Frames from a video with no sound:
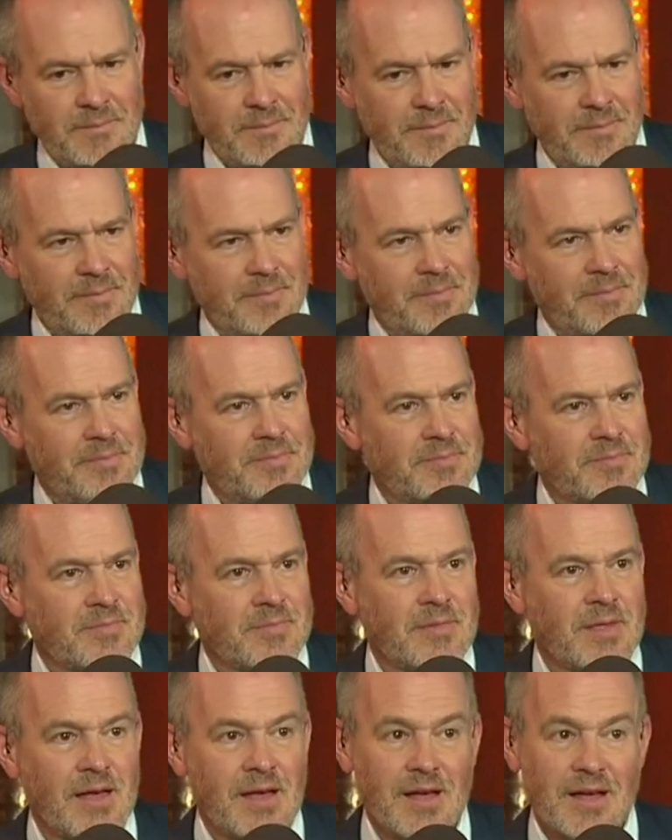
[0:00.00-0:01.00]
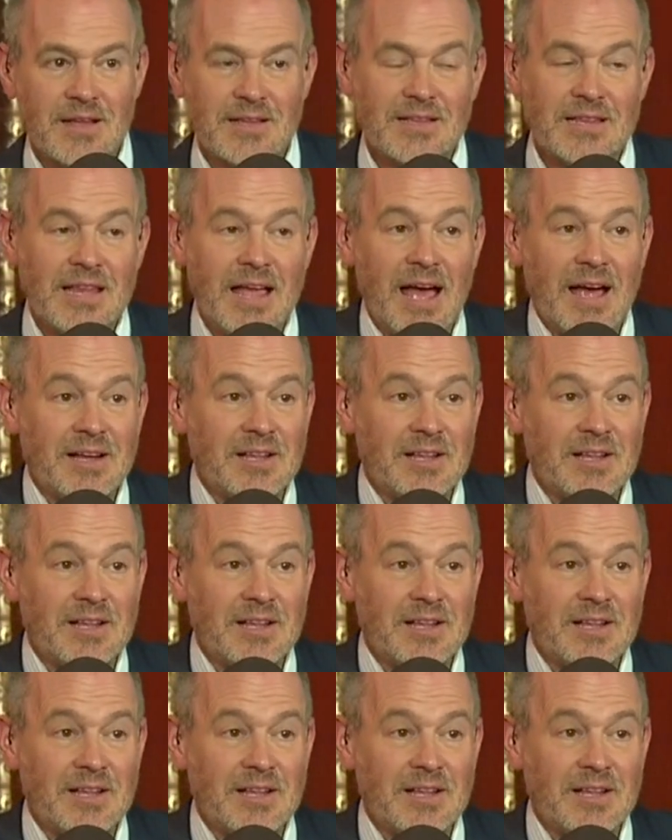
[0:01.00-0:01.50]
Puts him in for a run for his money.